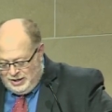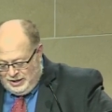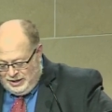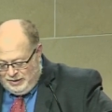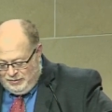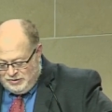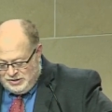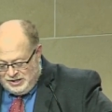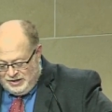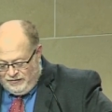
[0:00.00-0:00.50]

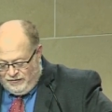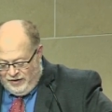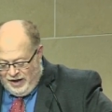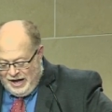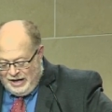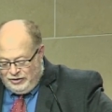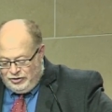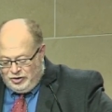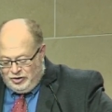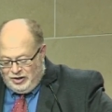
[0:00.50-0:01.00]
he was the
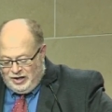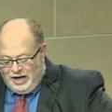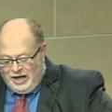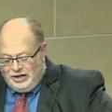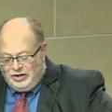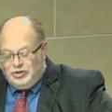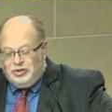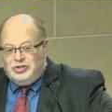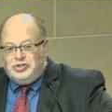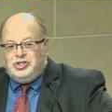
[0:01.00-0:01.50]
founder and
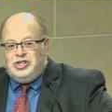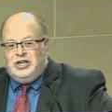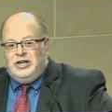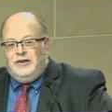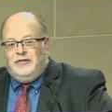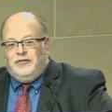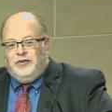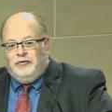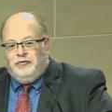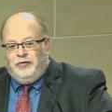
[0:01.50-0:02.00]

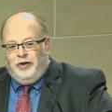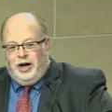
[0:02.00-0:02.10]
editor-in-chief of